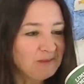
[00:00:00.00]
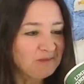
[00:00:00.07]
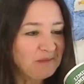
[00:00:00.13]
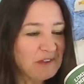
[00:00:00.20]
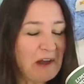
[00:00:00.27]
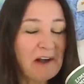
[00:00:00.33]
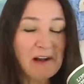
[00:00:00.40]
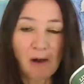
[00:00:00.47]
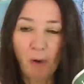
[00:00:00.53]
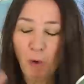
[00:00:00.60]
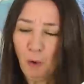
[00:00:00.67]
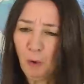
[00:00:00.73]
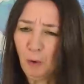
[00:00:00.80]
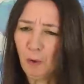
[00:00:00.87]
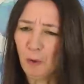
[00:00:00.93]
Yeah.
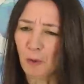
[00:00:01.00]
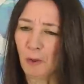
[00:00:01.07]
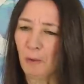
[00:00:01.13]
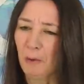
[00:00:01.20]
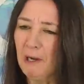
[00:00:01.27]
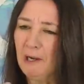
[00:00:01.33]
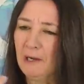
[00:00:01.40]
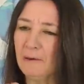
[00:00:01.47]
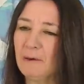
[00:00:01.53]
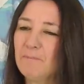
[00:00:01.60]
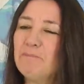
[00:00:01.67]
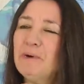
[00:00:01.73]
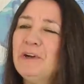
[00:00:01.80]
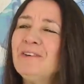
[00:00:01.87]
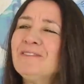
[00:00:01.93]
Oh, wow.
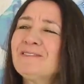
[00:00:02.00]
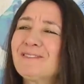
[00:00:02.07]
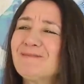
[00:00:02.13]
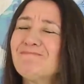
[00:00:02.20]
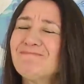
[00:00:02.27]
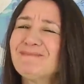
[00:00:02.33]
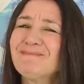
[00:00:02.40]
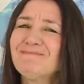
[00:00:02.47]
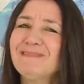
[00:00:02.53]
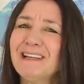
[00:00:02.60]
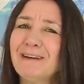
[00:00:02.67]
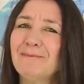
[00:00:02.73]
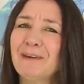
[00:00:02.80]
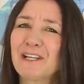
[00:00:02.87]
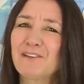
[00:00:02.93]
It burns
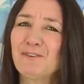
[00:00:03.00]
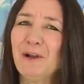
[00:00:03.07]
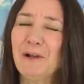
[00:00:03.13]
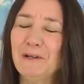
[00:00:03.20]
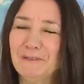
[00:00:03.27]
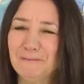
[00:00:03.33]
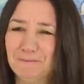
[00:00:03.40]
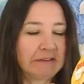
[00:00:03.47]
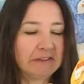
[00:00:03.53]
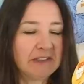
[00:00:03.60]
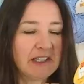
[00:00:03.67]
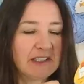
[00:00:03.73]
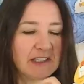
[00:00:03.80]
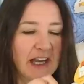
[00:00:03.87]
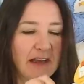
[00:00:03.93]
down my throat.
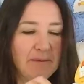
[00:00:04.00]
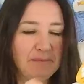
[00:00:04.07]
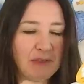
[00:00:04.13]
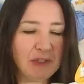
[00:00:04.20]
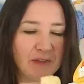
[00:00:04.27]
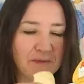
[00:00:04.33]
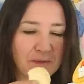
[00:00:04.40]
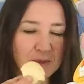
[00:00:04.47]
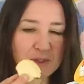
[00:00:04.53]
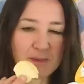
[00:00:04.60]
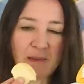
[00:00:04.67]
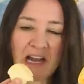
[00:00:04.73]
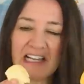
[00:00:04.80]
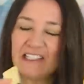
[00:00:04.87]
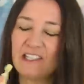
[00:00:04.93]
These are beautiful,
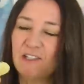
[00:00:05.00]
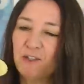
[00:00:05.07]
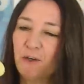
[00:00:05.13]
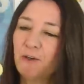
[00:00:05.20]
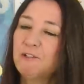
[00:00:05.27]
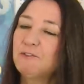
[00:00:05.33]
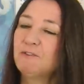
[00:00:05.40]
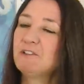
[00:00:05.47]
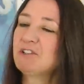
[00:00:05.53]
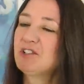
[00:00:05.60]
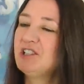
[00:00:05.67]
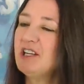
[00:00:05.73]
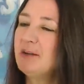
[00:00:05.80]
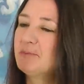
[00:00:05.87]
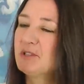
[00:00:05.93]
spicy, torturous
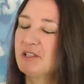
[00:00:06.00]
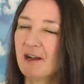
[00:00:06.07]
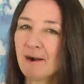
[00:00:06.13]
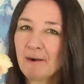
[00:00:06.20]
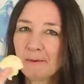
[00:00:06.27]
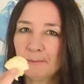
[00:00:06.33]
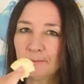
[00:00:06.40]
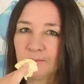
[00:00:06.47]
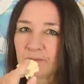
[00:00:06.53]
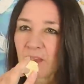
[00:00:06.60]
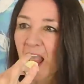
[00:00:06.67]
chips. Yum.